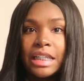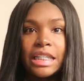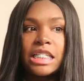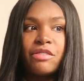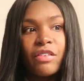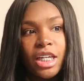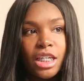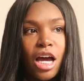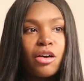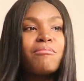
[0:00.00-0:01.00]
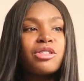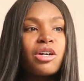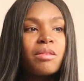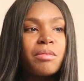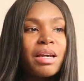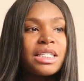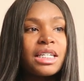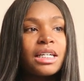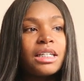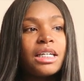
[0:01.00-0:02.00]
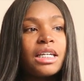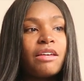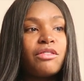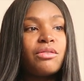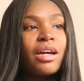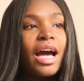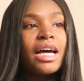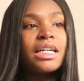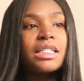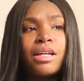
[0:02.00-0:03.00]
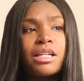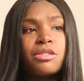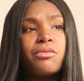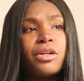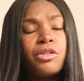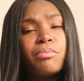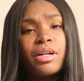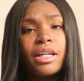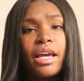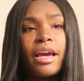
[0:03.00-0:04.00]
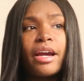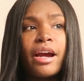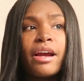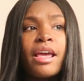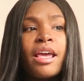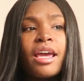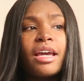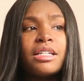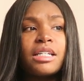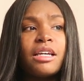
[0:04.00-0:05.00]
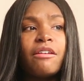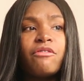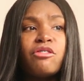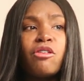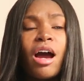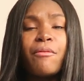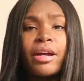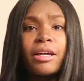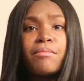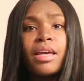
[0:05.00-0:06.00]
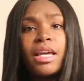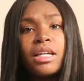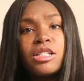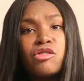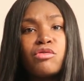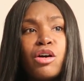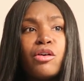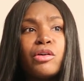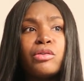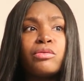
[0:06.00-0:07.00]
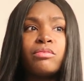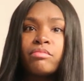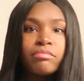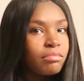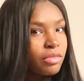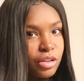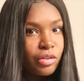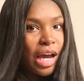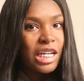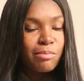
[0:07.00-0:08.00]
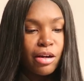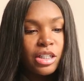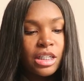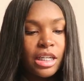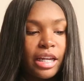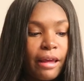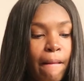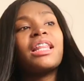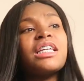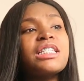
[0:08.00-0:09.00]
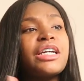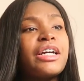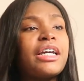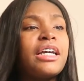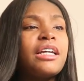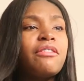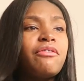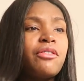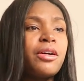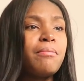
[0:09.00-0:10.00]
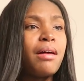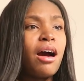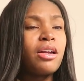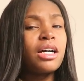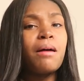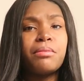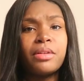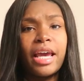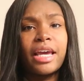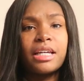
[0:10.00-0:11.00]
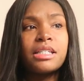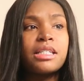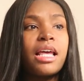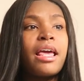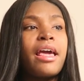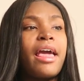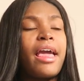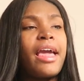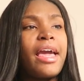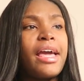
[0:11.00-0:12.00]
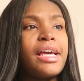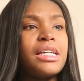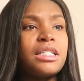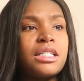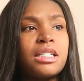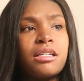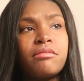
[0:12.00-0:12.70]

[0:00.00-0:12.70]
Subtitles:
this video. I'm just gonna be basically giving you guys dates on Upretty hair, and if, you know, I recommend, you know, you guys purchasing it. I had this hair in for about a couple days, and